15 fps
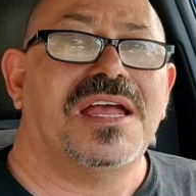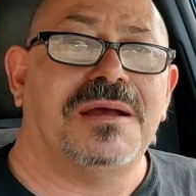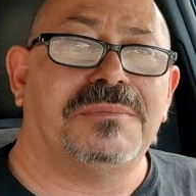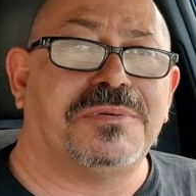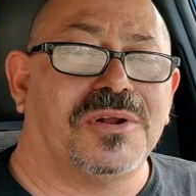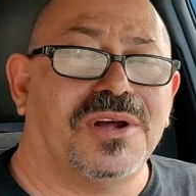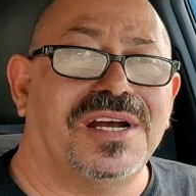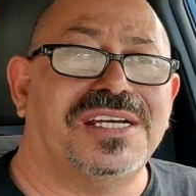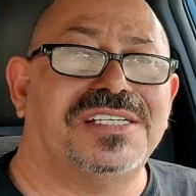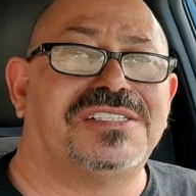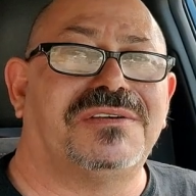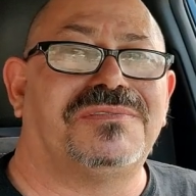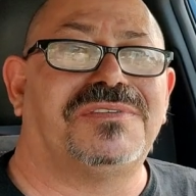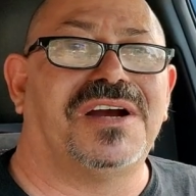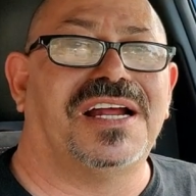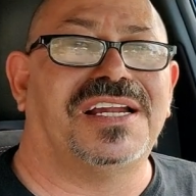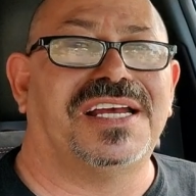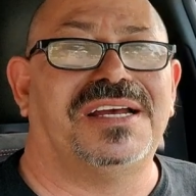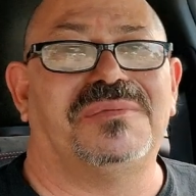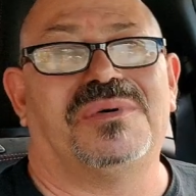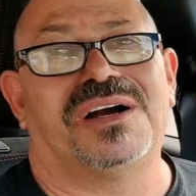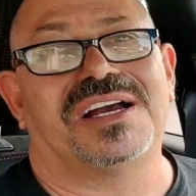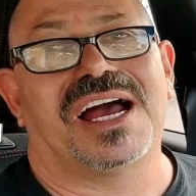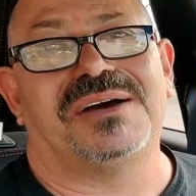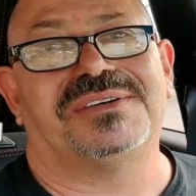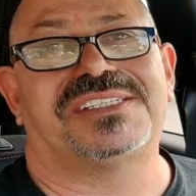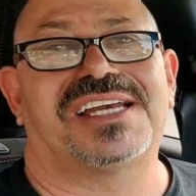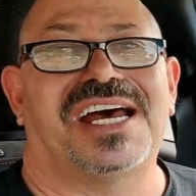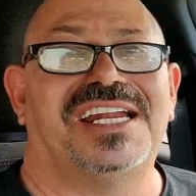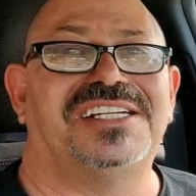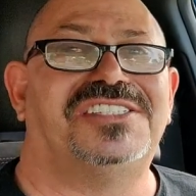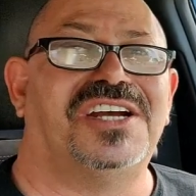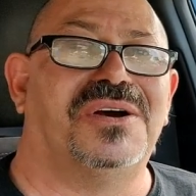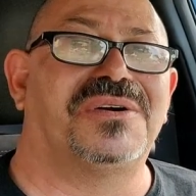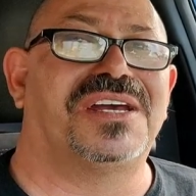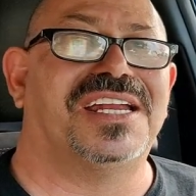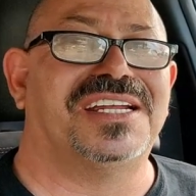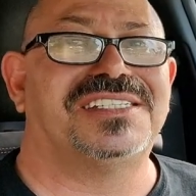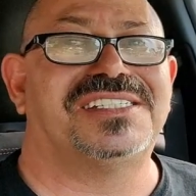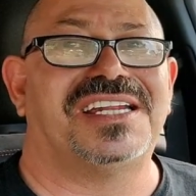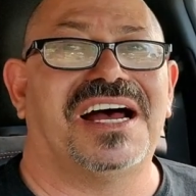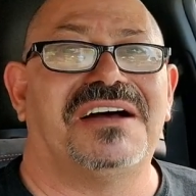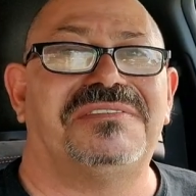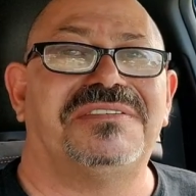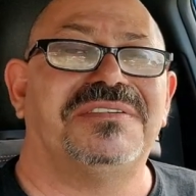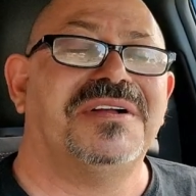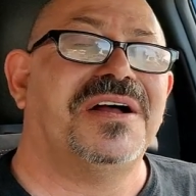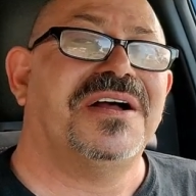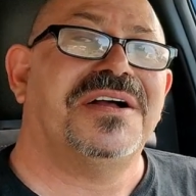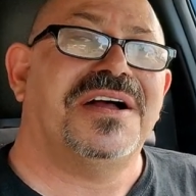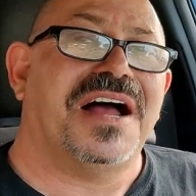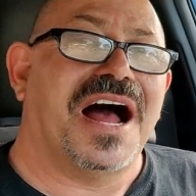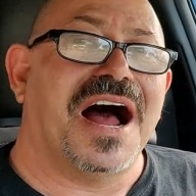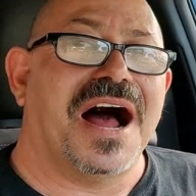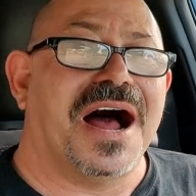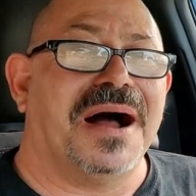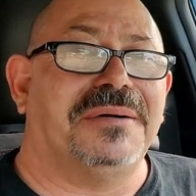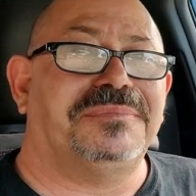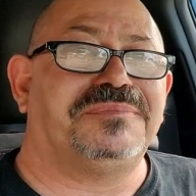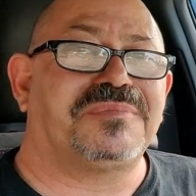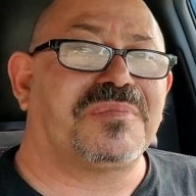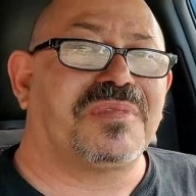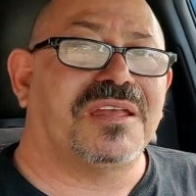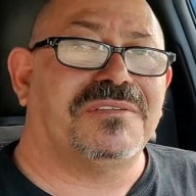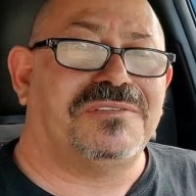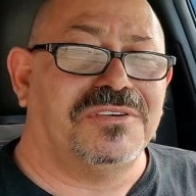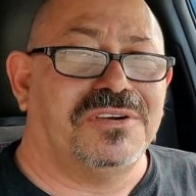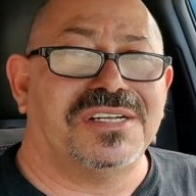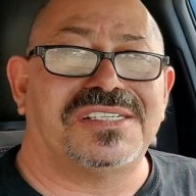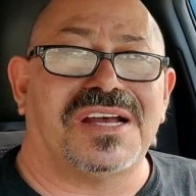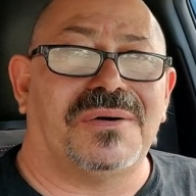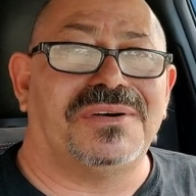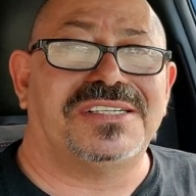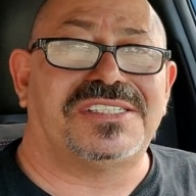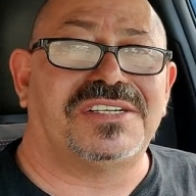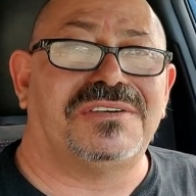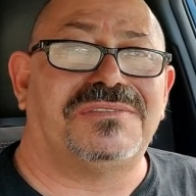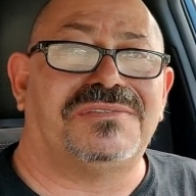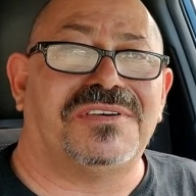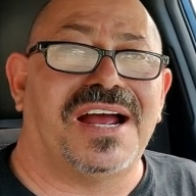Employees are friendly. One guy was kind of joking and stuff. Um, food is always served